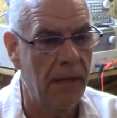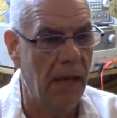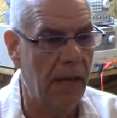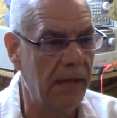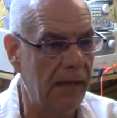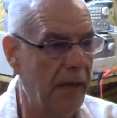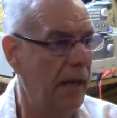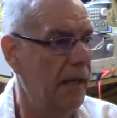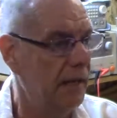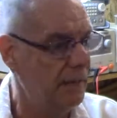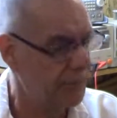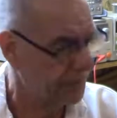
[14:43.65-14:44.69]
And
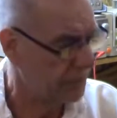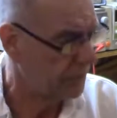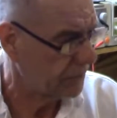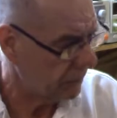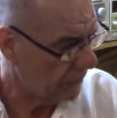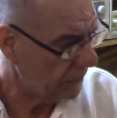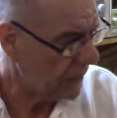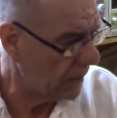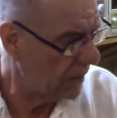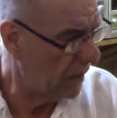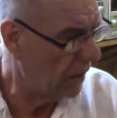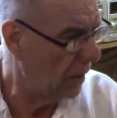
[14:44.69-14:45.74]
then,
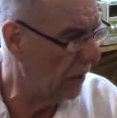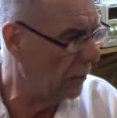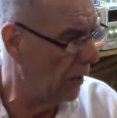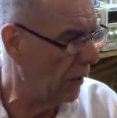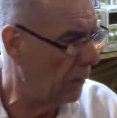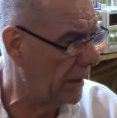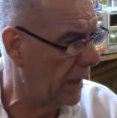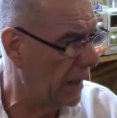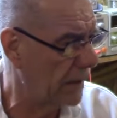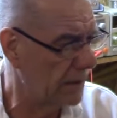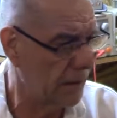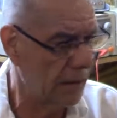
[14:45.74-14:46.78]
and we
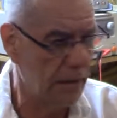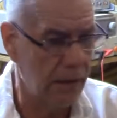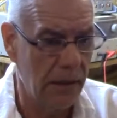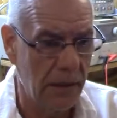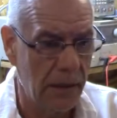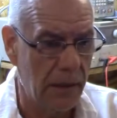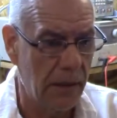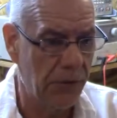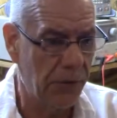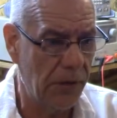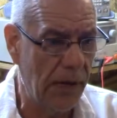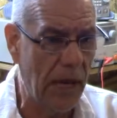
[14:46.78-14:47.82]
got,
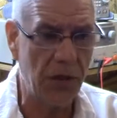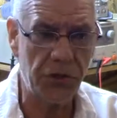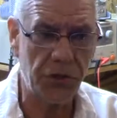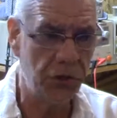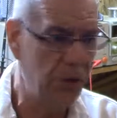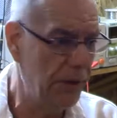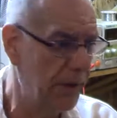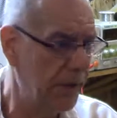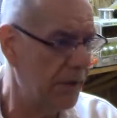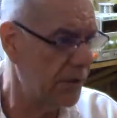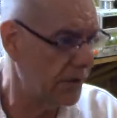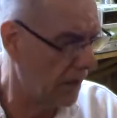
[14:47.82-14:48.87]
for the last 2
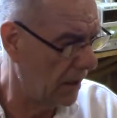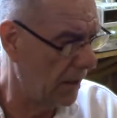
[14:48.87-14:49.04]
years,